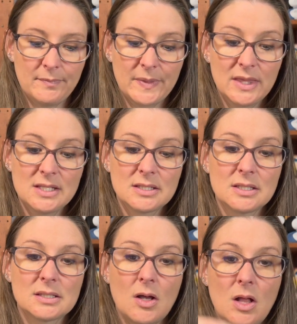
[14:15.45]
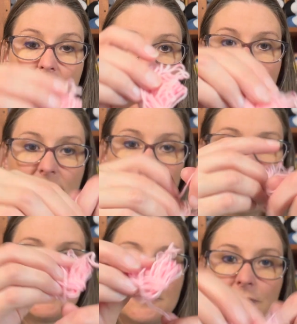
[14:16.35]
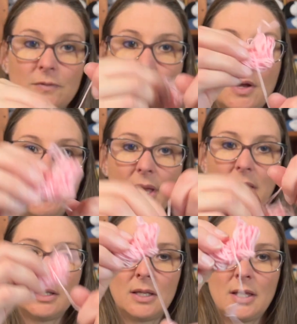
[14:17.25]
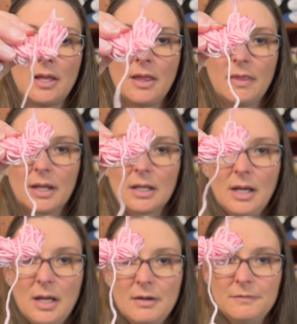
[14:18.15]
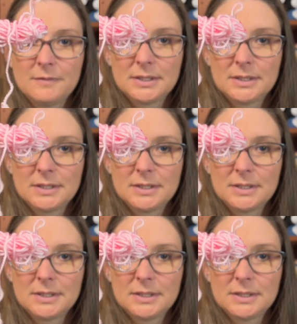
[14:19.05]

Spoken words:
This is all I have left from the cuff.